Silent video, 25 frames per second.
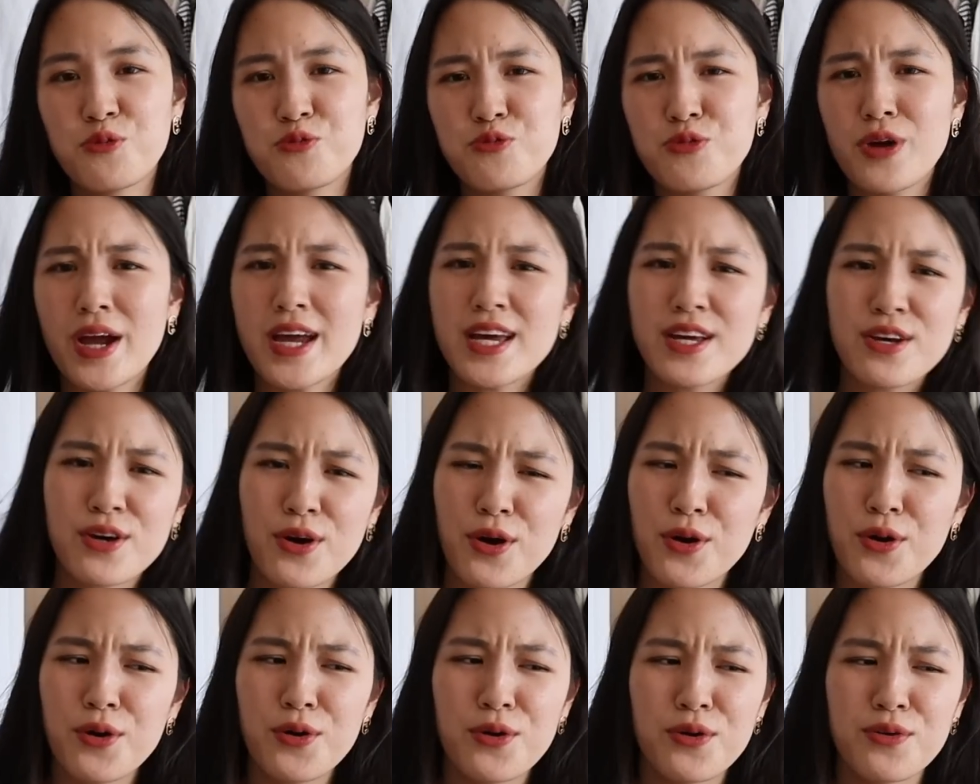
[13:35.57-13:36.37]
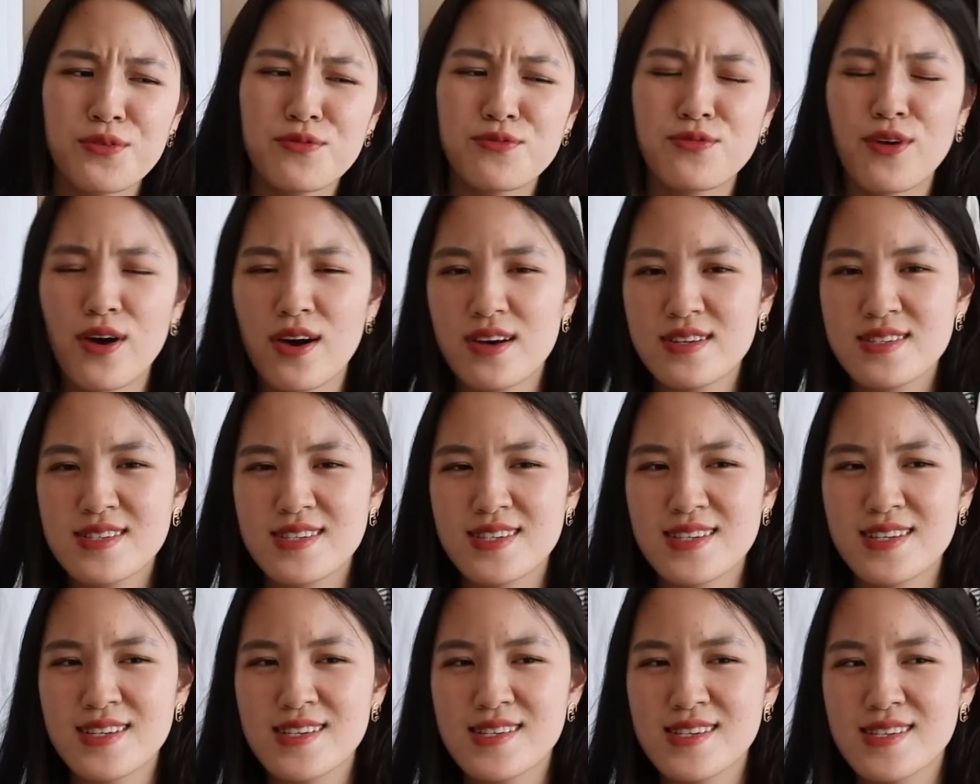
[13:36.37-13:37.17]
raincoat
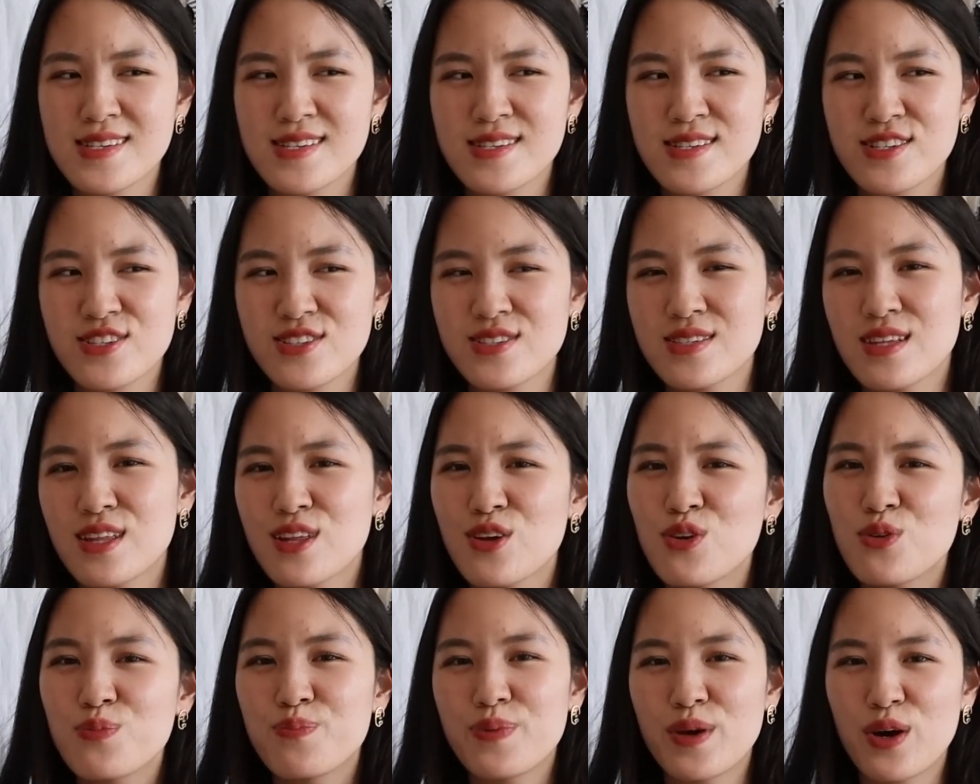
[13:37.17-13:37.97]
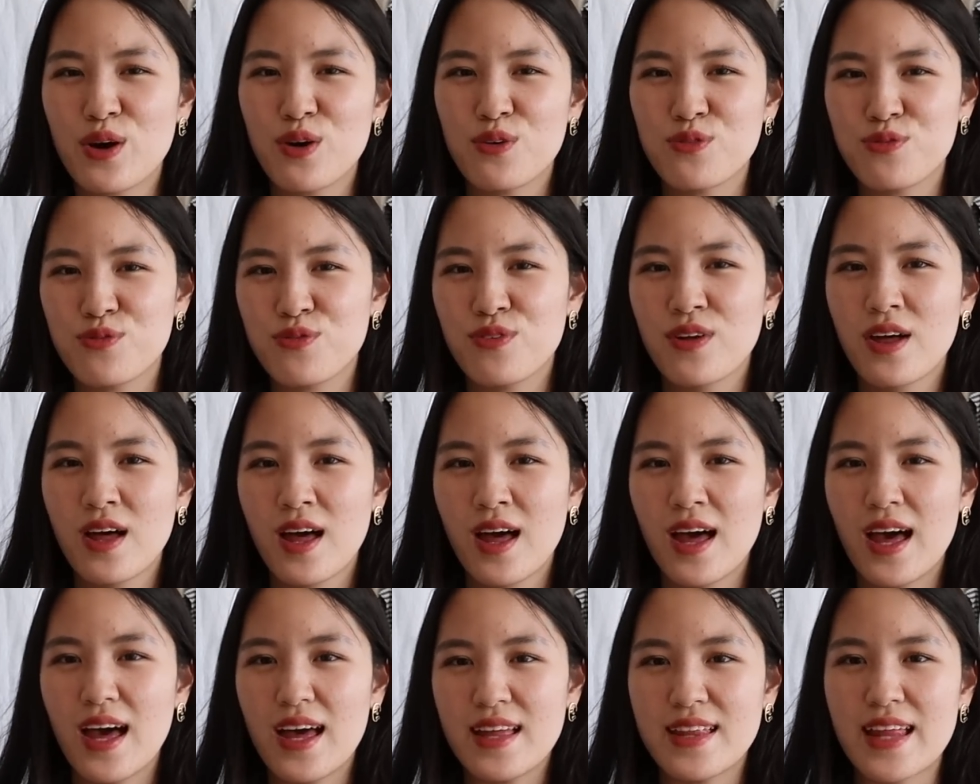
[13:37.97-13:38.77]
versus just a little bit of
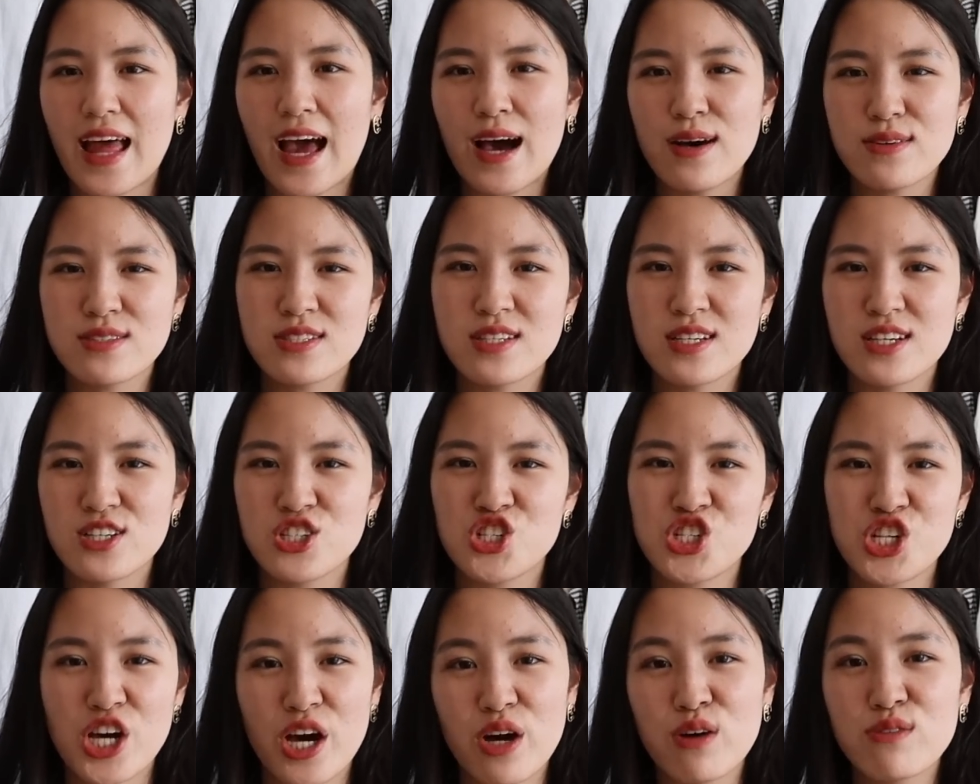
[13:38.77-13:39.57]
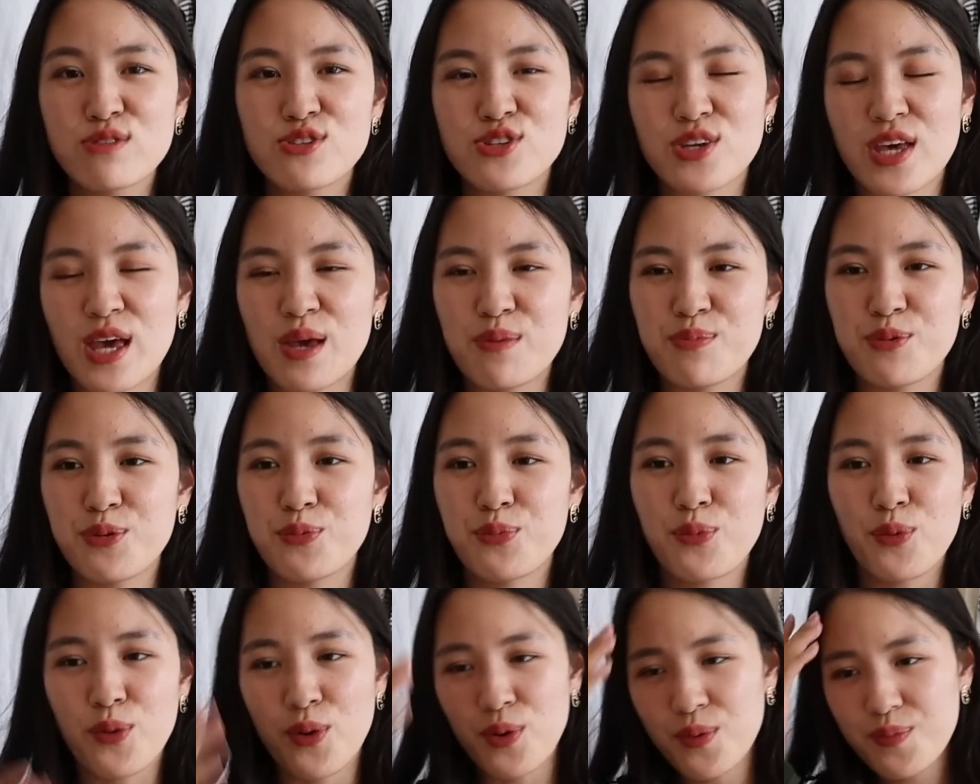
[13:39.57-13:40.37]
an outer shell to keep you
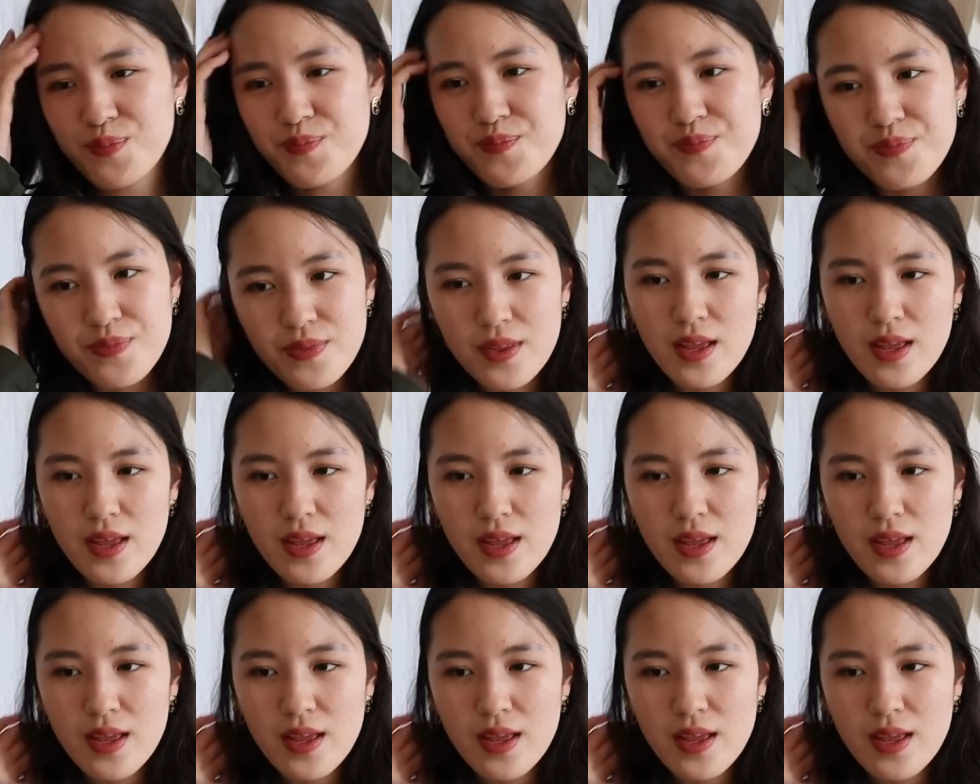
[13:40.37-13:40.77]
warm.